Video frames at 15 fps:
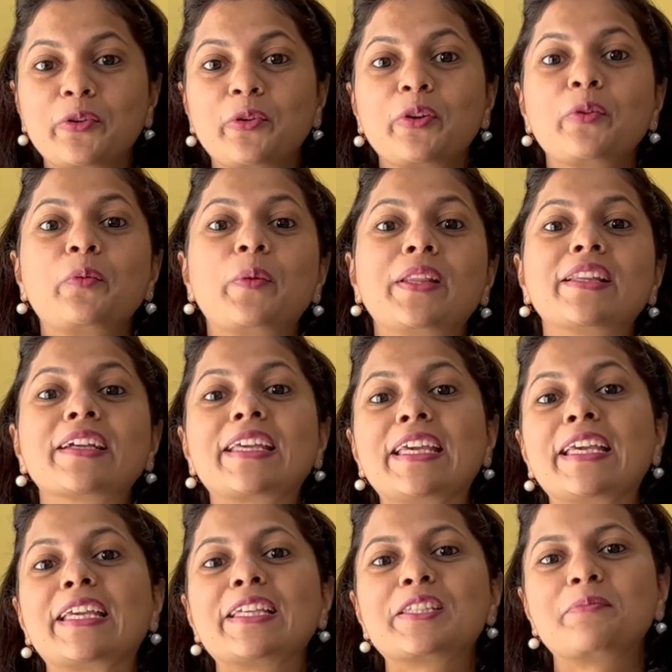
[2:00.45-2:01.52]
door when the
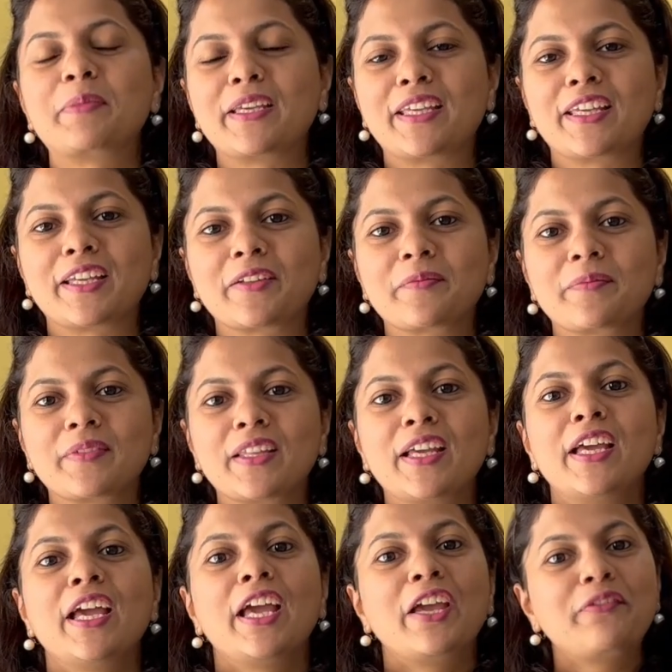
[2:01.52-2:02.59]
cake is baking.
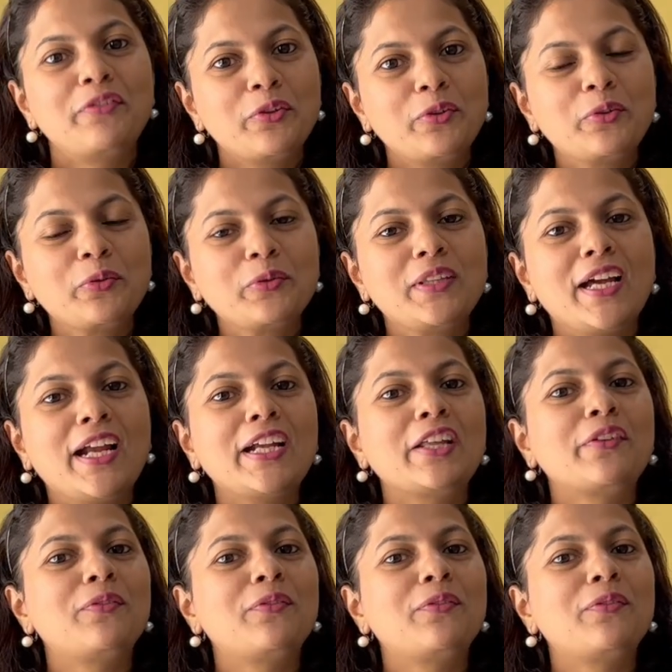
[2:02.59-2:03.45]
If you do that,